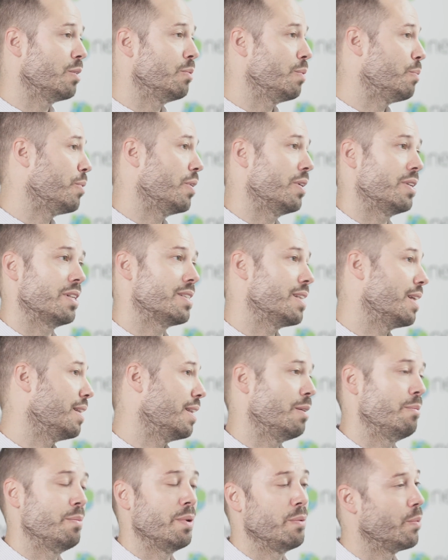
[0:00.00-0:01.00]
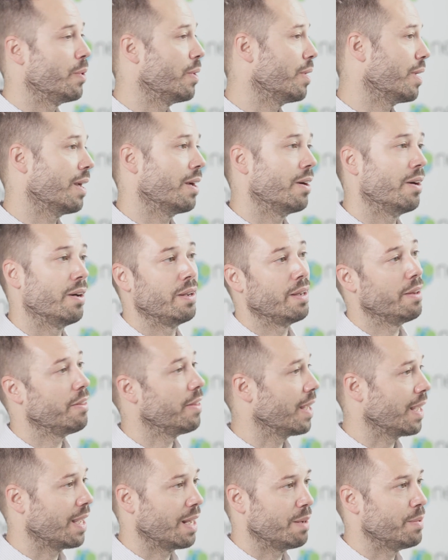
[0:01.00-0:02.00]
could be projects that they've been working on,
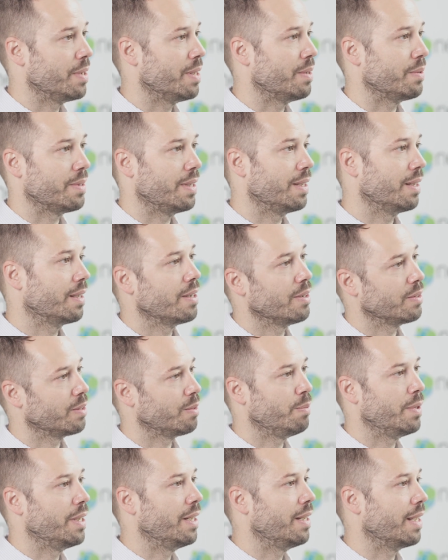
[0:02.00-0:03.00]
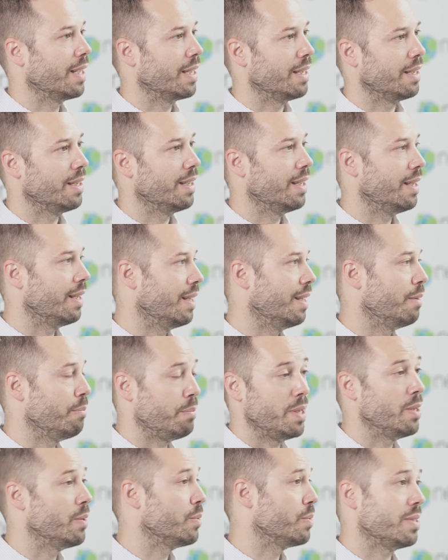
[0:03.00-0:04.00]
thinking about and contemplating and
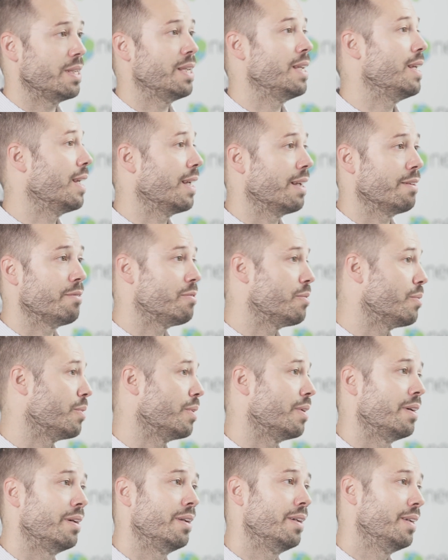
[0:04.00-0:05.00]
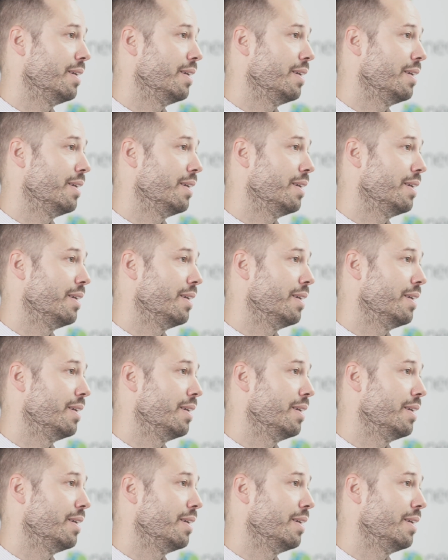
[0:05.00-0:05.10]
POCing for